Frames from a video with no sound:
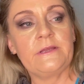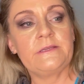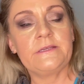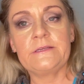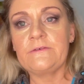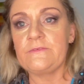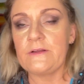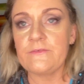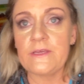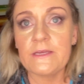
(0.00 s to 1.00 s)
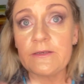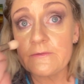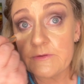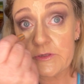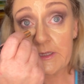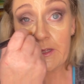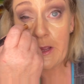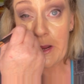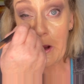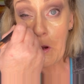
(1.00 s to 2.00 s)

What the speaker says: end and a fluffy end, which I like.